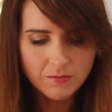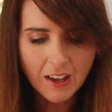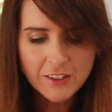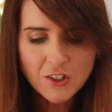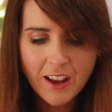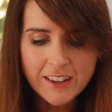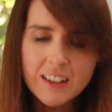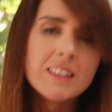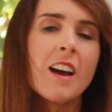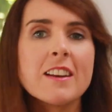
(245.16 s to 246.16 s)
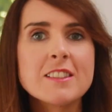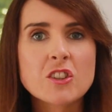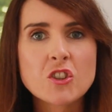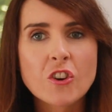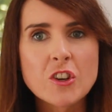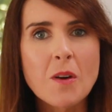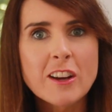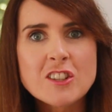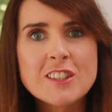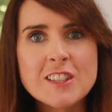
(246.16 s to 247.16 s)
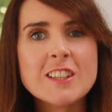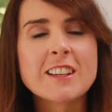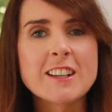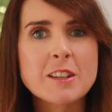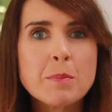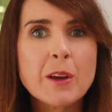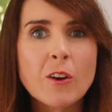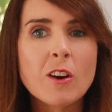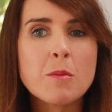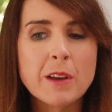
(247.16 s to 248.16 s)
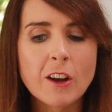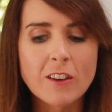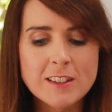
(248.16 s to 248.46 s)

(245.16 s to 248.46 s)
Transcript: As you're adding in the icing sugar, you actually see it getting bigger and bigger.